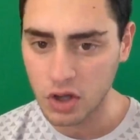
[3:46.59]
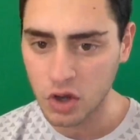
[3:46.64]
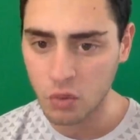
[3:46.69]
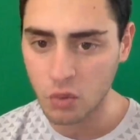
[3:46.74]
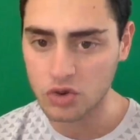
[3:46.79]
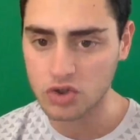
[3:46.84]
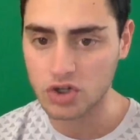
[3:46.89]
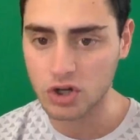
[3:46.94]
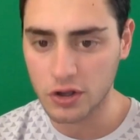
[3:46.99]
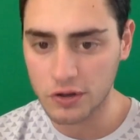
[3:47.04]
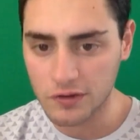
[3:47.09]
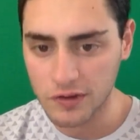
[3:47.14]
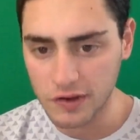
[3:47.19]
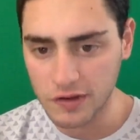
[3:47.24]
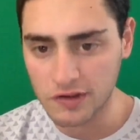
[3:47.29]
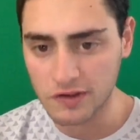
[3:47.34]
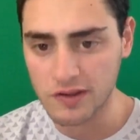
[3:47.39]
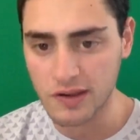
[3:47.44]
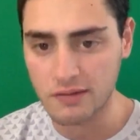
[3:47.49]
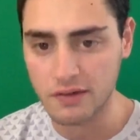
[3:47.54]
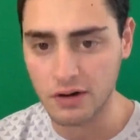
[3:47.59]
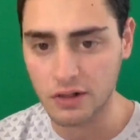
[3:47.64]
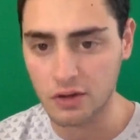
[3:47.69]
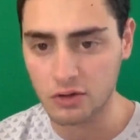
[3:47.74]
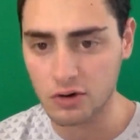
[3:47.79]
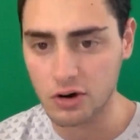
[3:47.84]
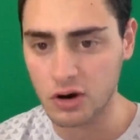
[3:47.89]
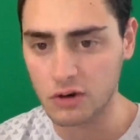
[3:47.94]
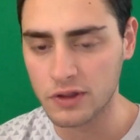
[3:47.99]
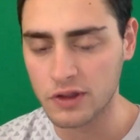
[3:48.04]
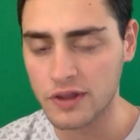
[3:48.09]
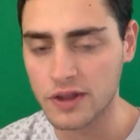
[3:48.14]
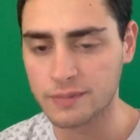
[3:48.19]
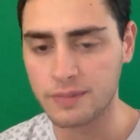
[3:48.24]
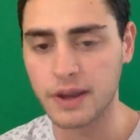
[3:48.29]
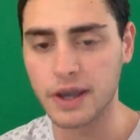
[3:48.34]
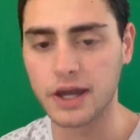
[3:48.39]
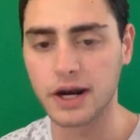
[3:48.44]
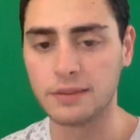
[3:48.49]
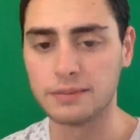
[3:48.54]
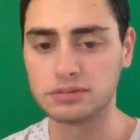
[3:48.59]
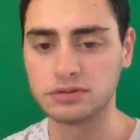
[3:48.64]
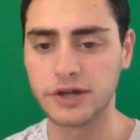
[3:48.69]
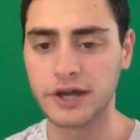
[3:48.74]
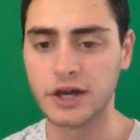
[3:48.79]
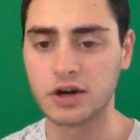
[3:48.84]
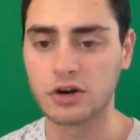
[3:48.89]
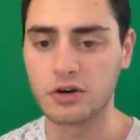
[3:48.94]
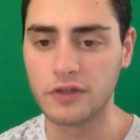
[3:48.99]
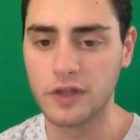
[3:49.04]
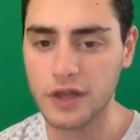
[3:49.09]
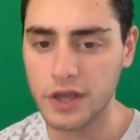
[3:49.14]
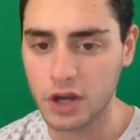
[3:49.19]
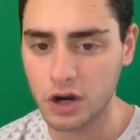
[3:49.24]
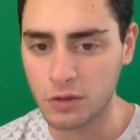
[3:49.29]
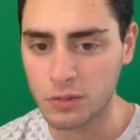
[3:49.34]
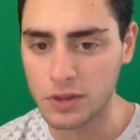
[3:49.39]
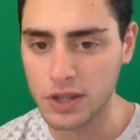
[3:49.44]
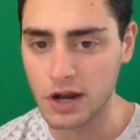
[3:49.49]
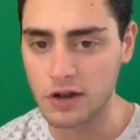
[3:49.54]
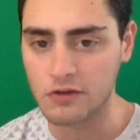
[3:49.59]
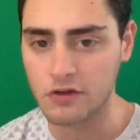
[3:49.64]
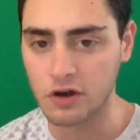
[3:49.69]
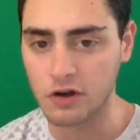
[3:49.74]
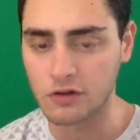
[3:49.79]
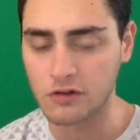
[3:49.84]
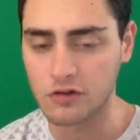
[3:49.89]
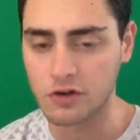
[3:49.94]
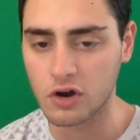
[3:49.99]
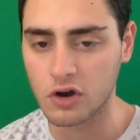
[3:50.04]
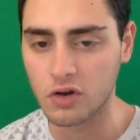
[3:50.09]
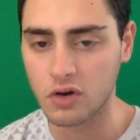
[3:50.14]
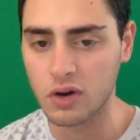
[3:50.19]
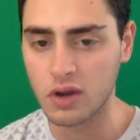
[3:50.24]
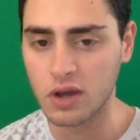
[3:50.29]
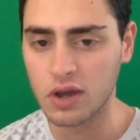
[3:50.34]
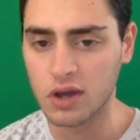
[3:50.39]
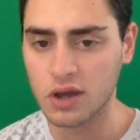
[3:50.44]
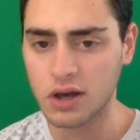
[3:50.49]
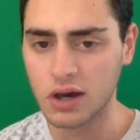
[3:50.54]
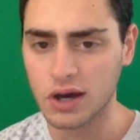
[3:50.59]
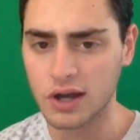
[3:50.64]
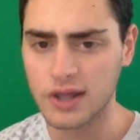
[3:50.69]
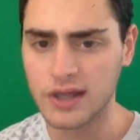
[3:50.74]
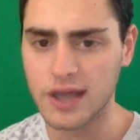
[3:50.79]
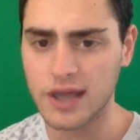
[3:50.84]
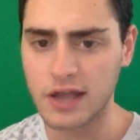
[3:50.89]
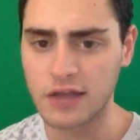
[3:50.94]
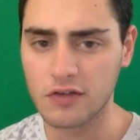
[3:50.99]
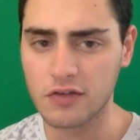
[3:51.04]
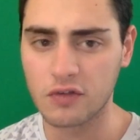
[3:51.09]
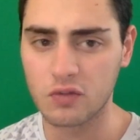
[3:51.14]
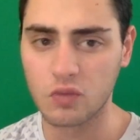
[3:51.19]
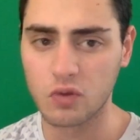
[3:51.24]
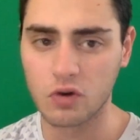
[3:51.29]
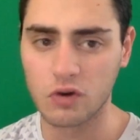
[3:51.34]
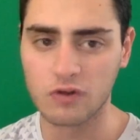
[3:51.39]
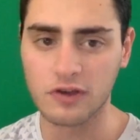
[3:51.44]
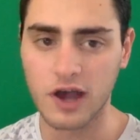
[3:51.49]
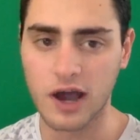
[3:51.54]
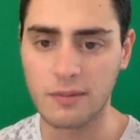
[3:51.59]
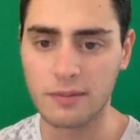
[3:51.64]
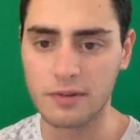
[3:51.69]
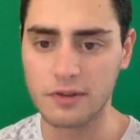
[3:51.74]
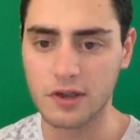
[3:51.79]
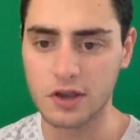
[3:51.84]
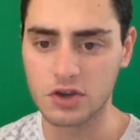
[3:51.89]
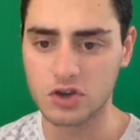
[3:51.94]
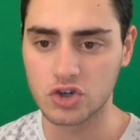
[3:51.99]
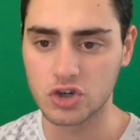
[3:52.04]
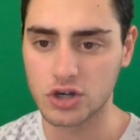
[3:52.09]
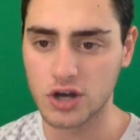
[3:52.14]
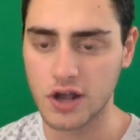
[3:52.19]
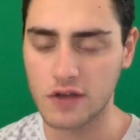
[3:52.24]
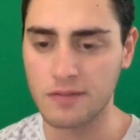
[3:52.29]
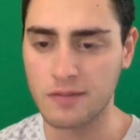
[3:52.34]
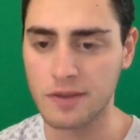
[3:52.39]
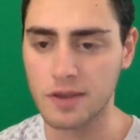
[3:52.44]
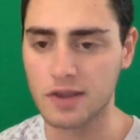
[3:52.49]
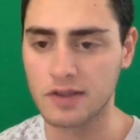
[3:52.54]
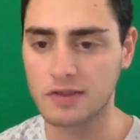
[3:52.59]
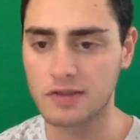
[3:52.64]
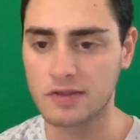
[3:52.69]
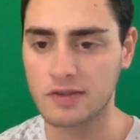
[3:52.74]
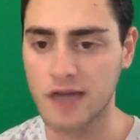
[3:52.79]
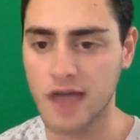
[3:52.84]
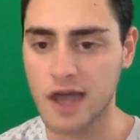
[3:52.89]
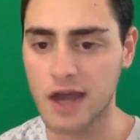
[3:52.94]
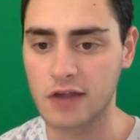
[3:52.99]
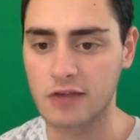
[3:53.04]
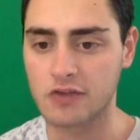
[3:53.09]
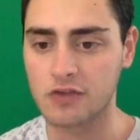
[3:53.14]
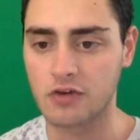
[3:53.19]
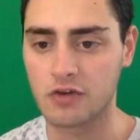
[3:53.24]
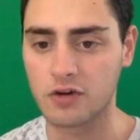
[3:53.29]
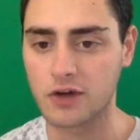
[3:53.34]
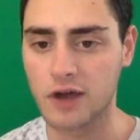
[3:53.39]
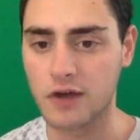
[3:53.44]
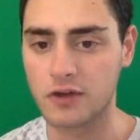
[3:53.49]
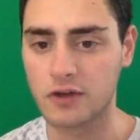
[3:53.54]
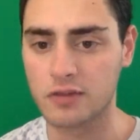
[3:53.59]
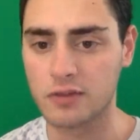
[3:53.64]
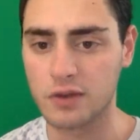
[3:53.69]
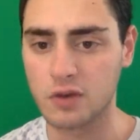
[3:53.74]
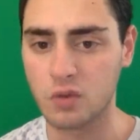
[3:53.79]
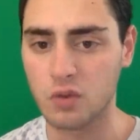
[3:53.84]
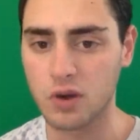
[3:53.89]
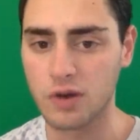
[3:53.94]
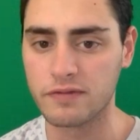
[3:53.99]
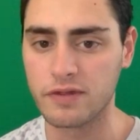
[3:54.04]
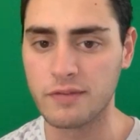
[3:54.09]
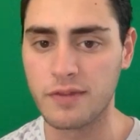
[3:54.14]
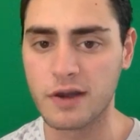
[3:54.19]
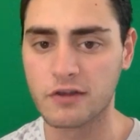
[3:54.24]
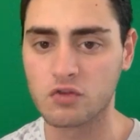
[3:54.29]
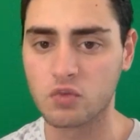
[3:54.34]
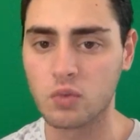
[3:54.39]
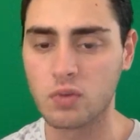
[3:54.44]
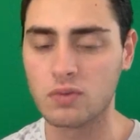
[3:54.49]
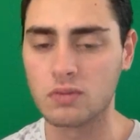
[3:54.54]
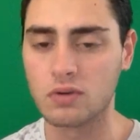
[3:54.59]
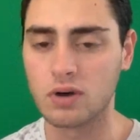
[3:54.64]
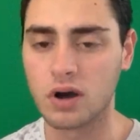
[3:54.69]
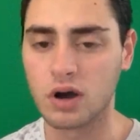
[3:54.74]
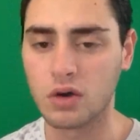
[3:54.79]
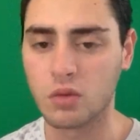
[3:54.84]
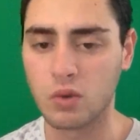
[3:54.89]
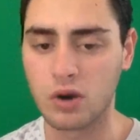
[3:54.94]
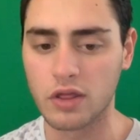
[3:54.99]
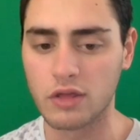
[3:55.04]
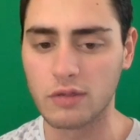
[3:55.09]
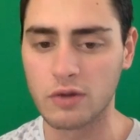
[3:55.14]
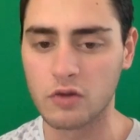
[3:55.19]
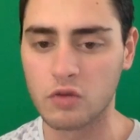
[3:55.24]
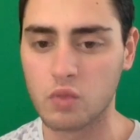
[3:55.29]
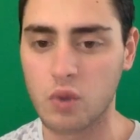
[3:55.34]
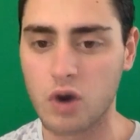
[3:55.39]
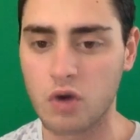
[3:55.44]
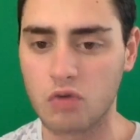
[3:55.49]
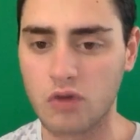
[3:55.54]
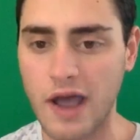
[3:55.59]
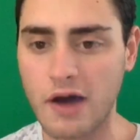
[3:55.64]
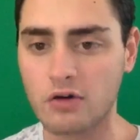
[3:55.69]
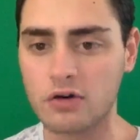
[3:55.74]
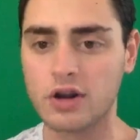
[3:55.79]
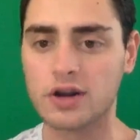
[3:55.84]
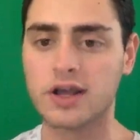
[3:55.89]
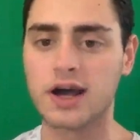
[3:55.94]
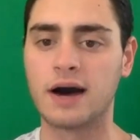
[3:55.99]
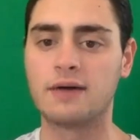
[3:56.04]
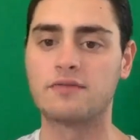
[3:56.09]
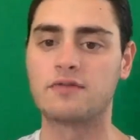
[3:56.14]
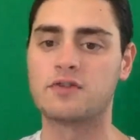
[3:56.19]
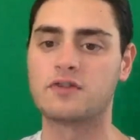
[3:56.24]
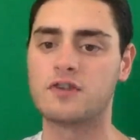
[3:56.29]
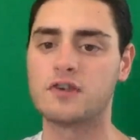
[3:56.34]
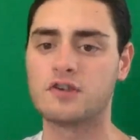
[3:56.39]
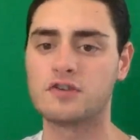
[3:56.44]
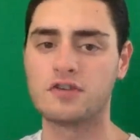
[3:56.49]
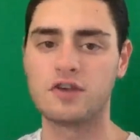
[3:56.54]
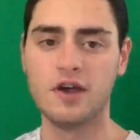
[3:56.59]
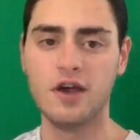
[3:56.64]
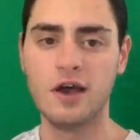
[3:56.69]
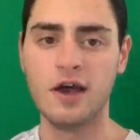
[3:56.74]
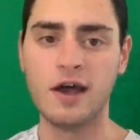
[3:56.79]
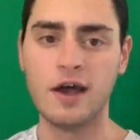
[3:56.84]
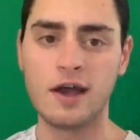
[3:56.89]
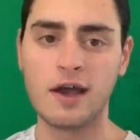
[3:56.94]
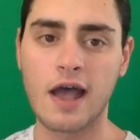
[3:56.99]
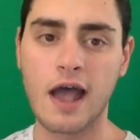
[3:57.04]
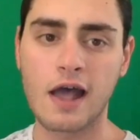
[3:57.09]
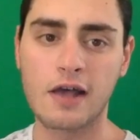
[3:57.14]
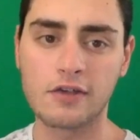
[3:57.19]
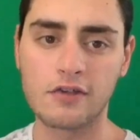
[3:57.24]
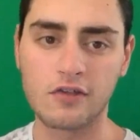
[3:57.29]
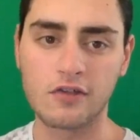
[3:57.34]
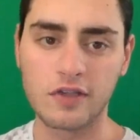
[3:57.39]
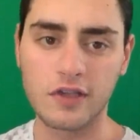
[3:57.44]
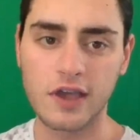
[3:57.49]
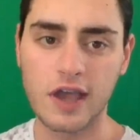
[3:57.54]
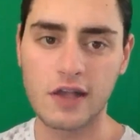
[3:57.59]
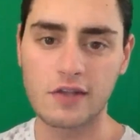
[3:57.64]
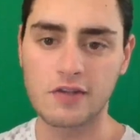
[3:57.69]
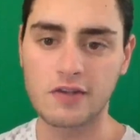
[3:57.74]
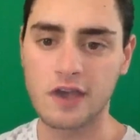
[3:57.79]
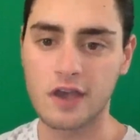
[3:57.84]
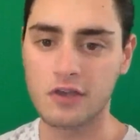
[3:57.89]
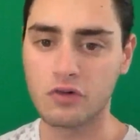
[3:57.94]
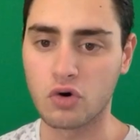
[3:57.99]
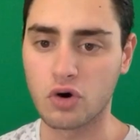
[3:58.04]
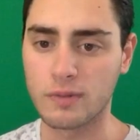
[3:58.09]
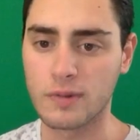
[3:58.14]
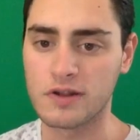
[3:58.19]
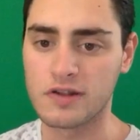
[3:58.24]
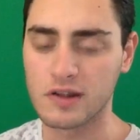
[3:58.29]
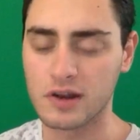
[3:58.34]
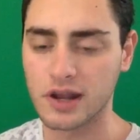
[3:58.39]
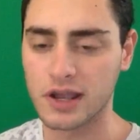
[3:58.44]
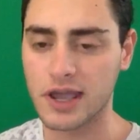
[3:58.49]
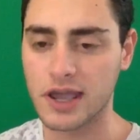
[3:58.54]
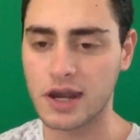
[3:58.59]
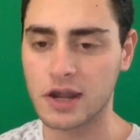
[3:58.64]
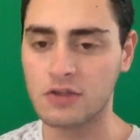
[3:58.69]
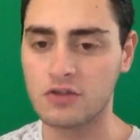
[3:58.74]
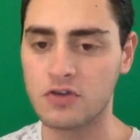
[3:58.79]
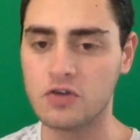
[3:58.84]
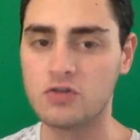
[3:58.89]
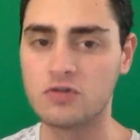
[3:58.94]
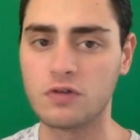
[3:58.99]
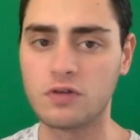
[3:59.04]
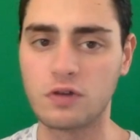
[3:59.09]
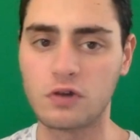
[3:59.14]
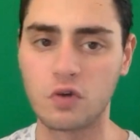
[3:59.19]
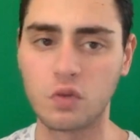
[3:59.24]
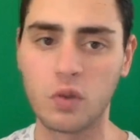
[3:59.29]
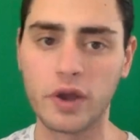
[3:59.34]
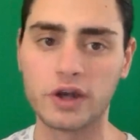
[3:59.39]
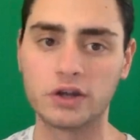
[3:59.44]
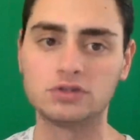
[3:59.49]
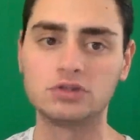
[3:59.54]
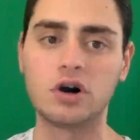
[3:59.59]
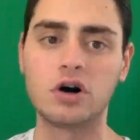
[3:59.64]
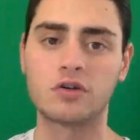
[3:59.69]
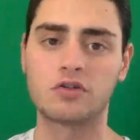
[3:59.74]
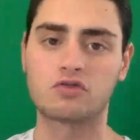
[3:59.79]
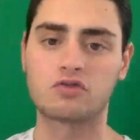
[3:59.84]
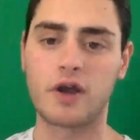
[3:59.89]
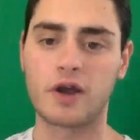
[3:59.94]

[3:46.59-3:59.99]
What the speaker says: Wichita 6-7 on the road. They did pick it up later in the year, but that is also against worse competition, as Big Ten has turned out to be one of the most well-rounded conferences, as the NCAA tournament has indicated, due to their win-loss